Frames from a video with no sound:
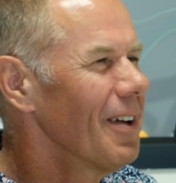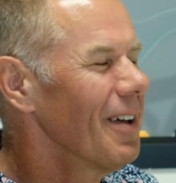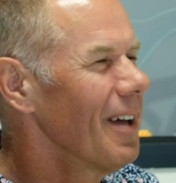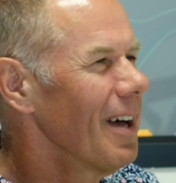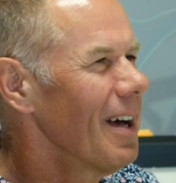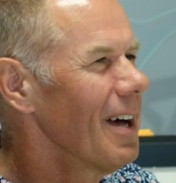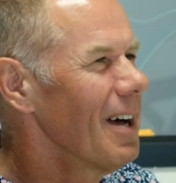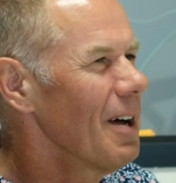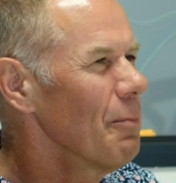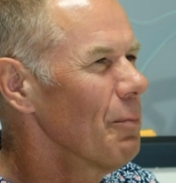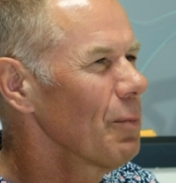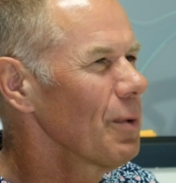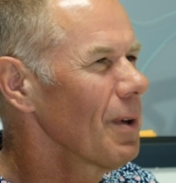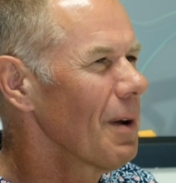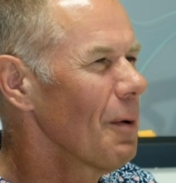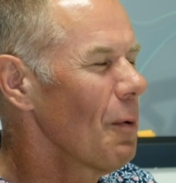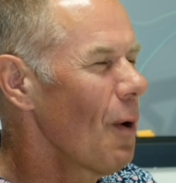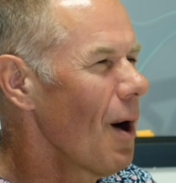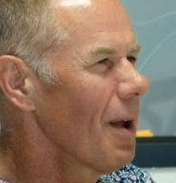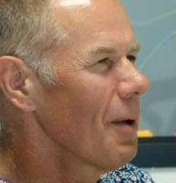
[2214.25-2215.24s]
Why
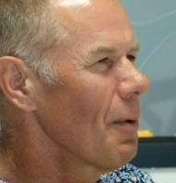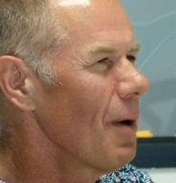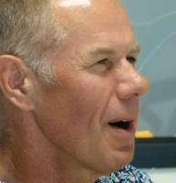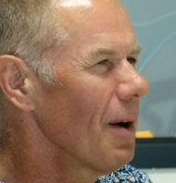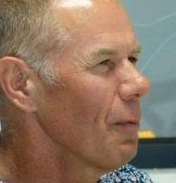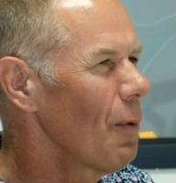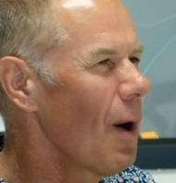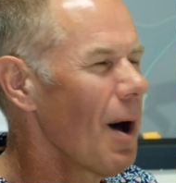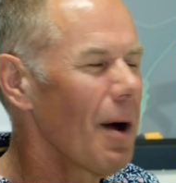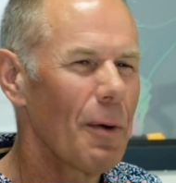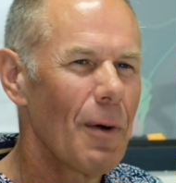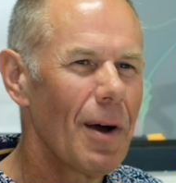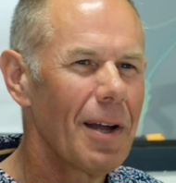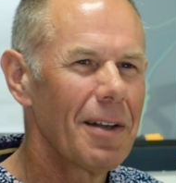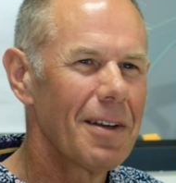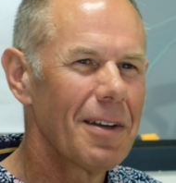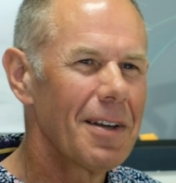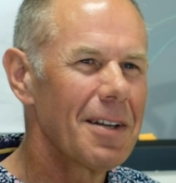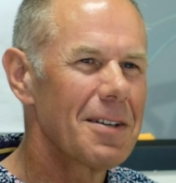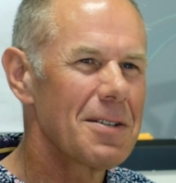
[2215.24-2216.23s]
do I
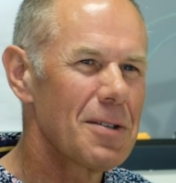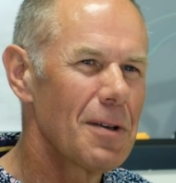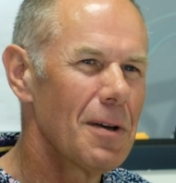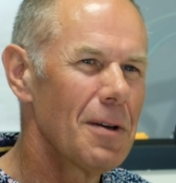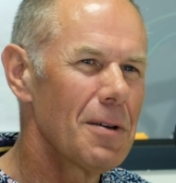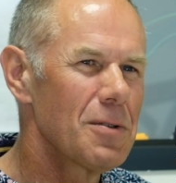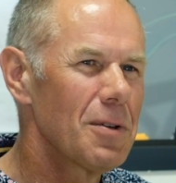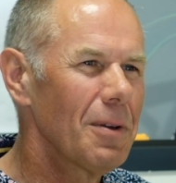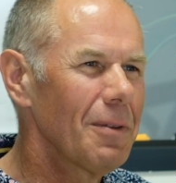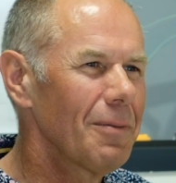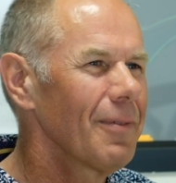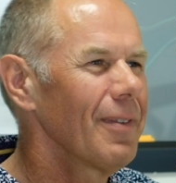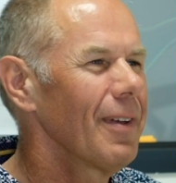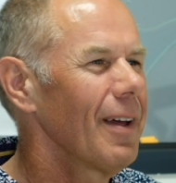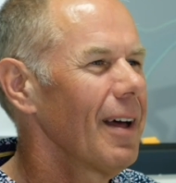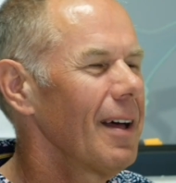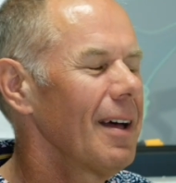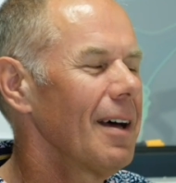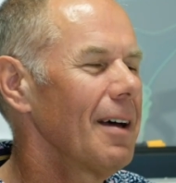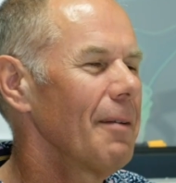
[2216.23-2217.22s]
need a surgeon?
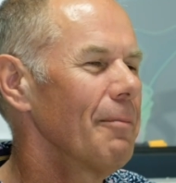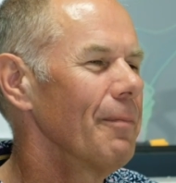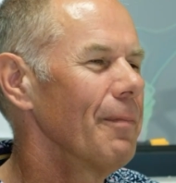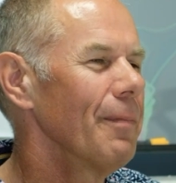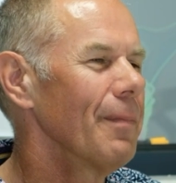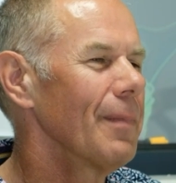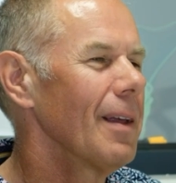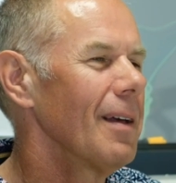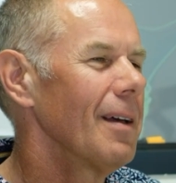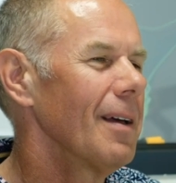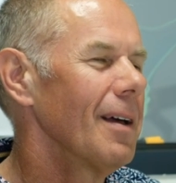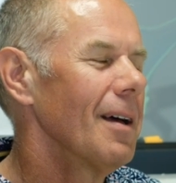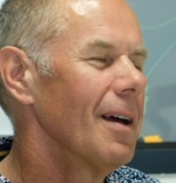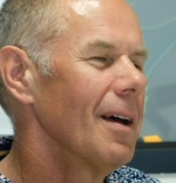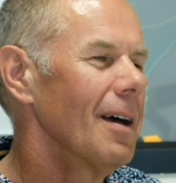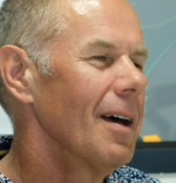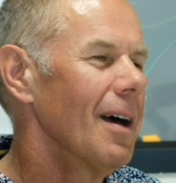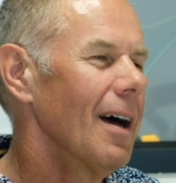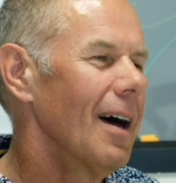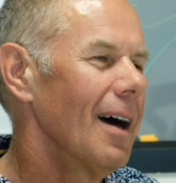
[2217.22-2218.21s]

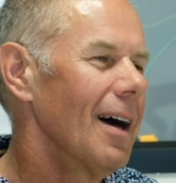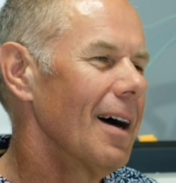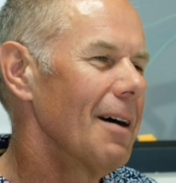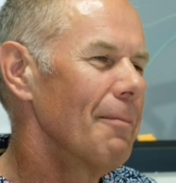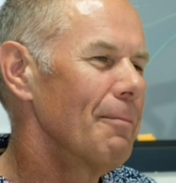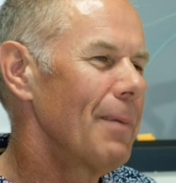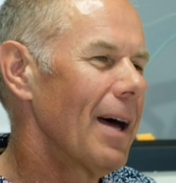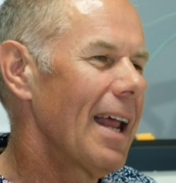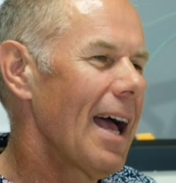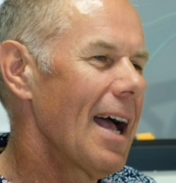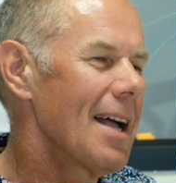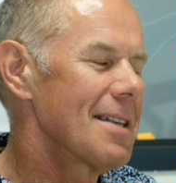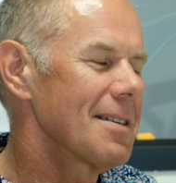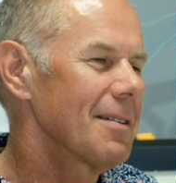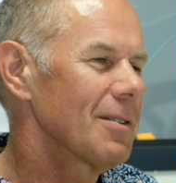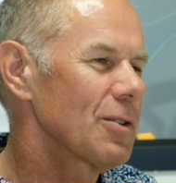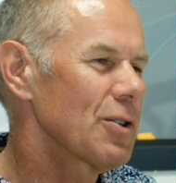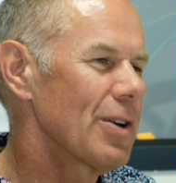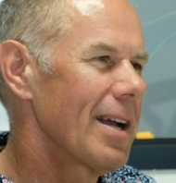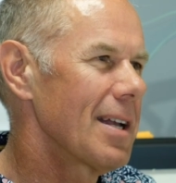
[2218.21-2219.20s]
But as
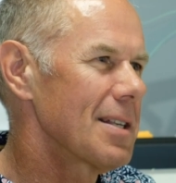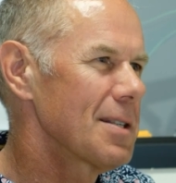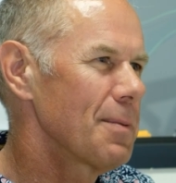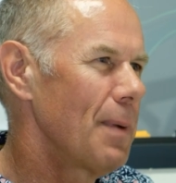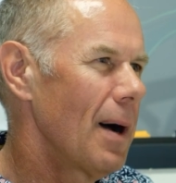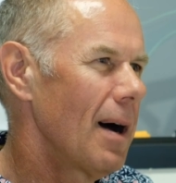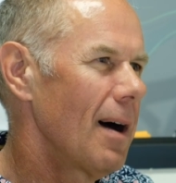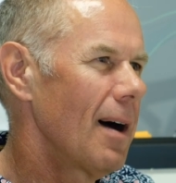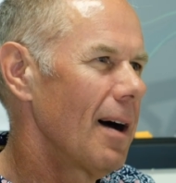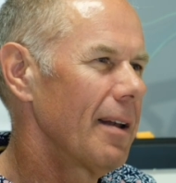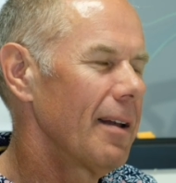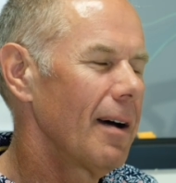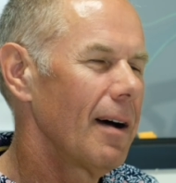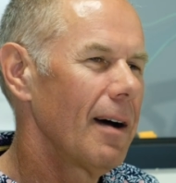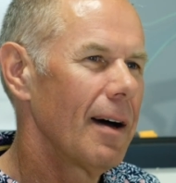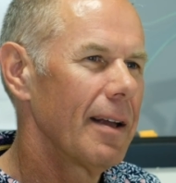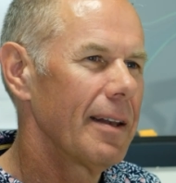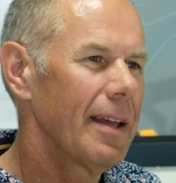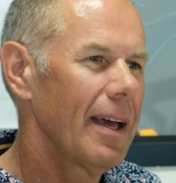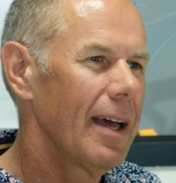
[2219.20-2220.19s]
it transpired,
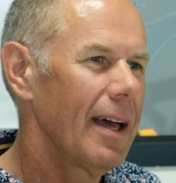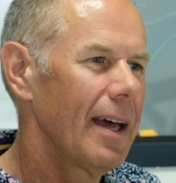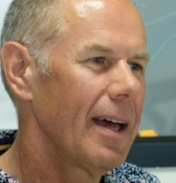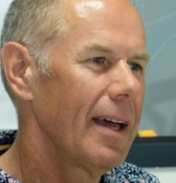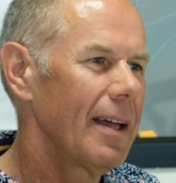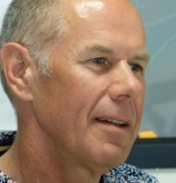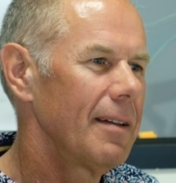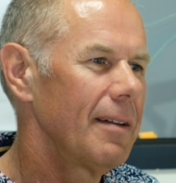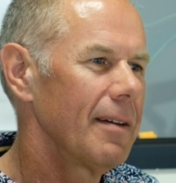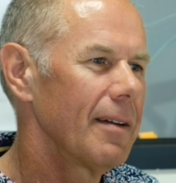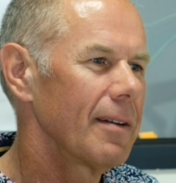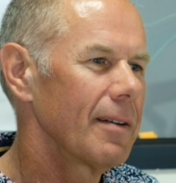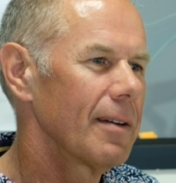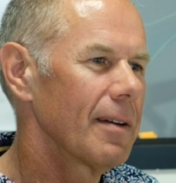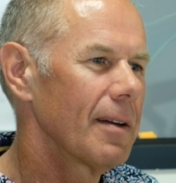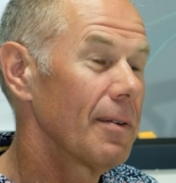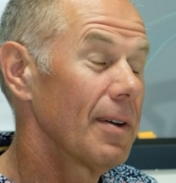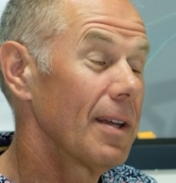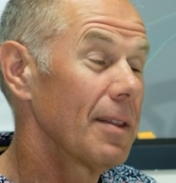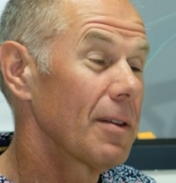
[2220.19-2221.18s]
I'd had,
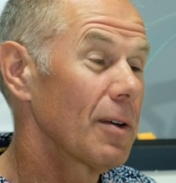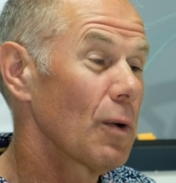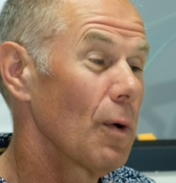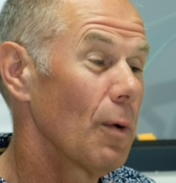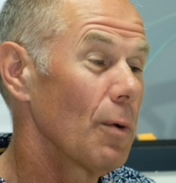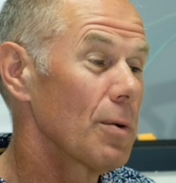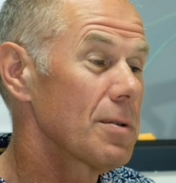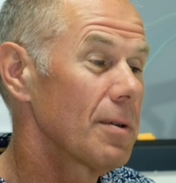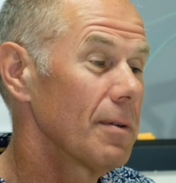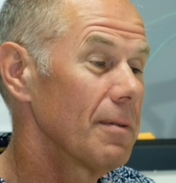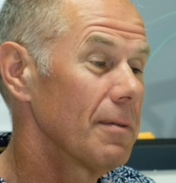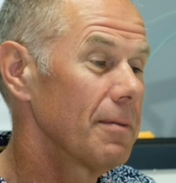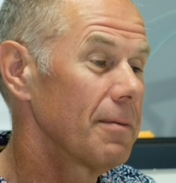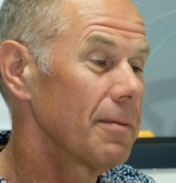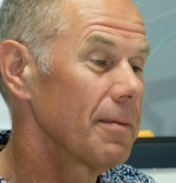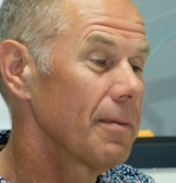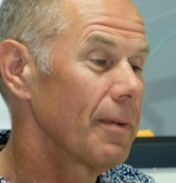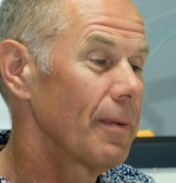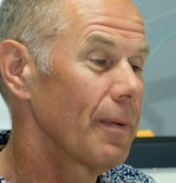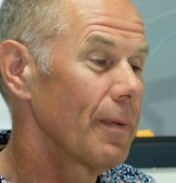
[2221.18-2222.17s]
in the course of